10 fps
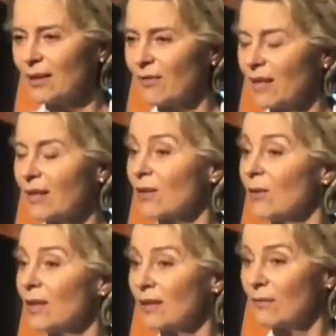If things
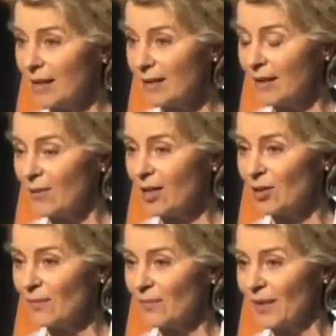go in the right
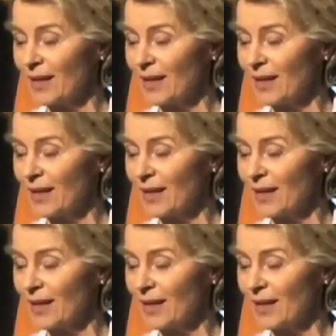direction,